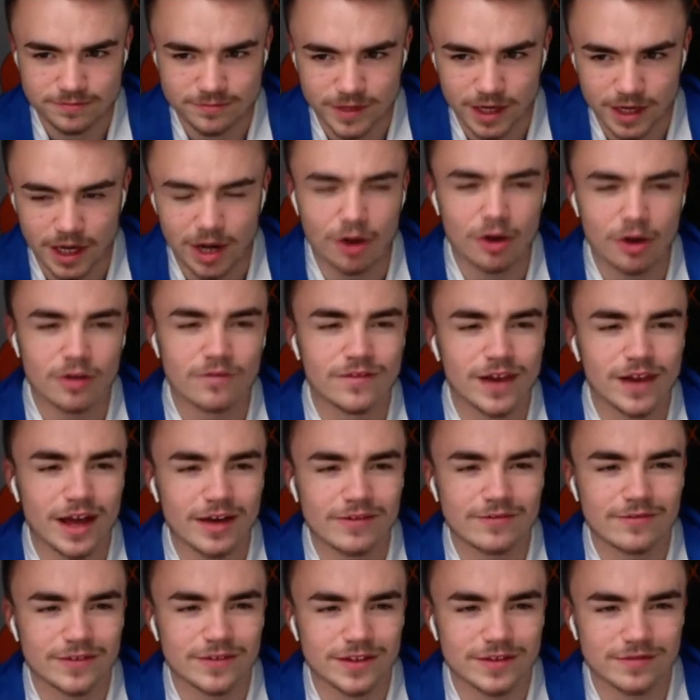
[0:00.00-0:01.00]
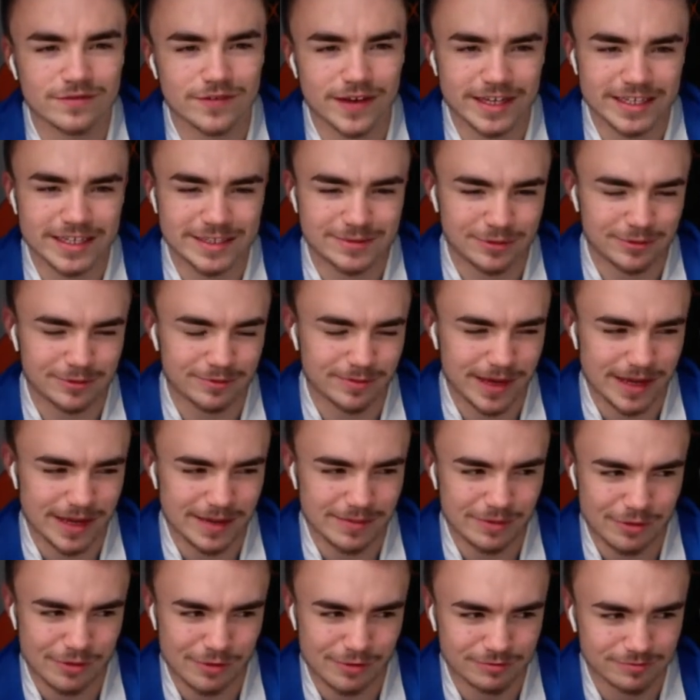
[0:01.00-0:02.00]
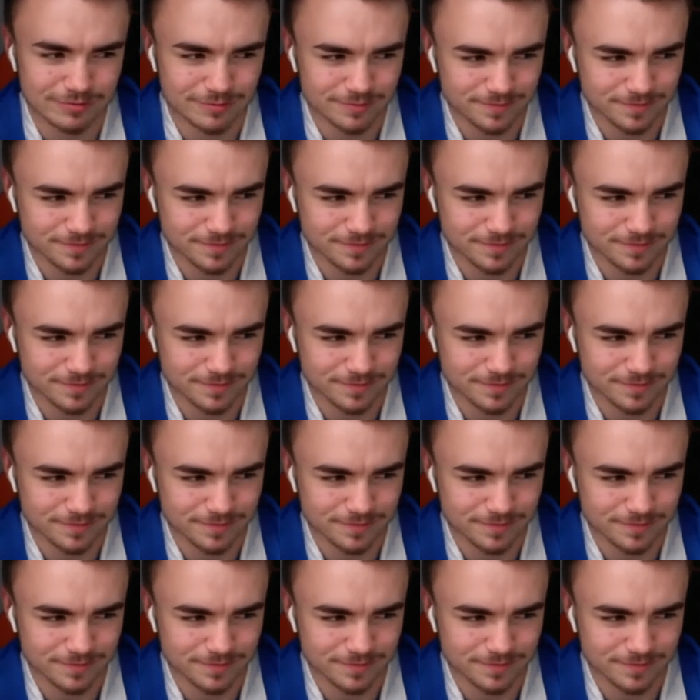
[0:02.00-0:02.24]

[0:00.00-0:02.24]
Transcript: A lot of love for the Facebook people.